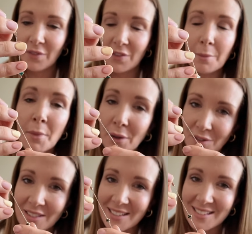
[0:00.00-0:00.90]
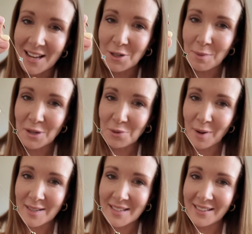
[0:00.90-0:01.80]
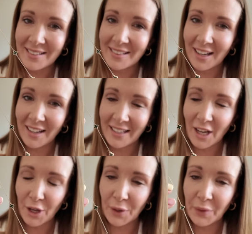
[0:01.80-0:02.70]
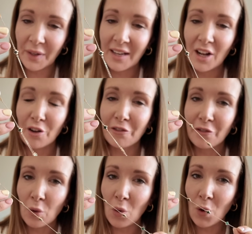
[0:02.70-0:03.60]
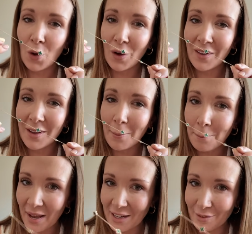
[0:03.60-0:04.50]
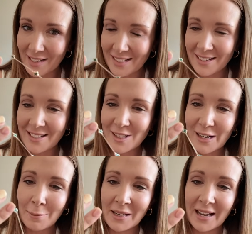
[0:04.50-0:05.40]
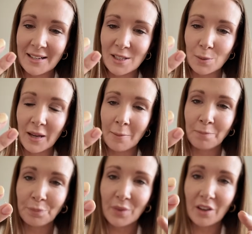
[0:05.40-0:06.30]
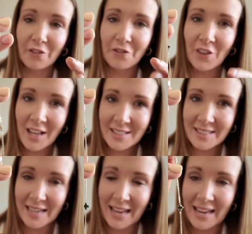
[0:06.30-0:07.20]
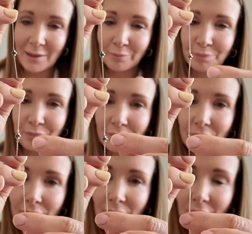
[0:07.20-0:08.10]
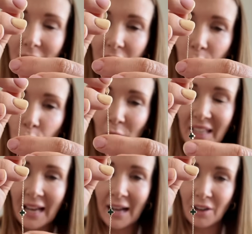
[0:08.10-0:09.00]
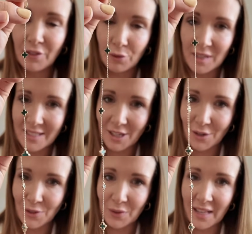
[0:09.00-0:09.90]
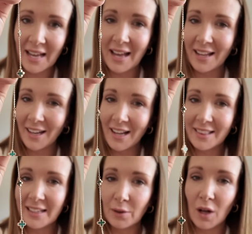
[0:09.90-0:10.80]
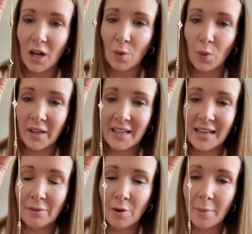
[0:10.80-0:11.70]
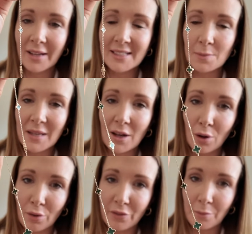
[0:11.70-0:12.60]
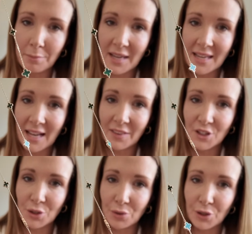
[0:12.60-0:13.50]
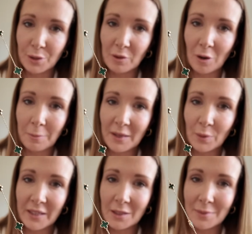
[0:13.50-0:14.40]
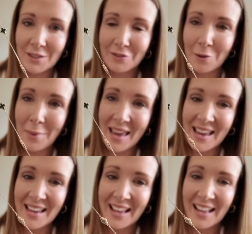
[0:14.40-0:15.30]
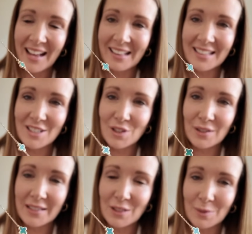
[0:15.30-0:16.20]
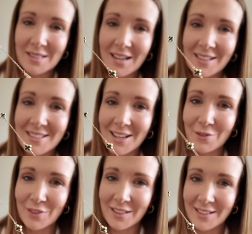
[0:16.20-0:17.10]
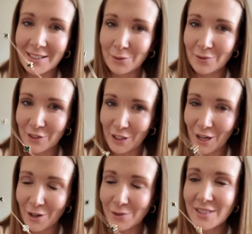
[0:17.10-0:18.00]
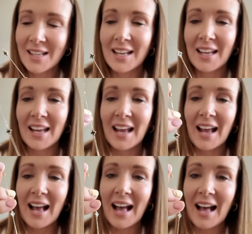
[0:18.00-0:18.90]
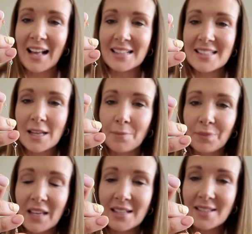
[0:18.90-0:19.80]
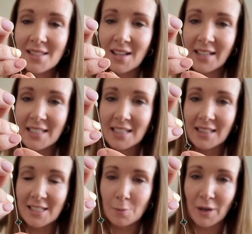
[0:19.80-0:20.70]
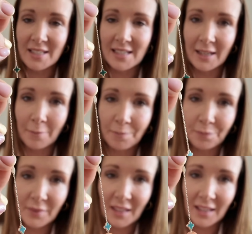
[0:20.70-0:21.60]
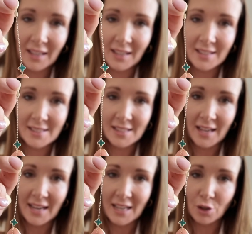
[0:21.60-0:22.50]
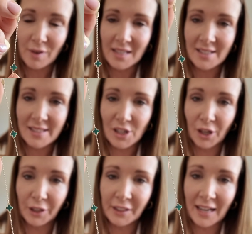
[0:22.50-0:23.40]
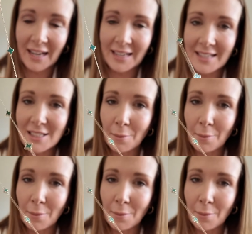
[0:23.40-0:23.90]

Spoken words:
the most sentimental bracelet that I own for many reasons. So let me get into it. Firstly, we have 3 stones on there, and like the little heart one, it reminds me of me and the children. We've got a big one in the middle for me, and then 2 little ones either side for the girls. And inside this bracelet is a green stone and it's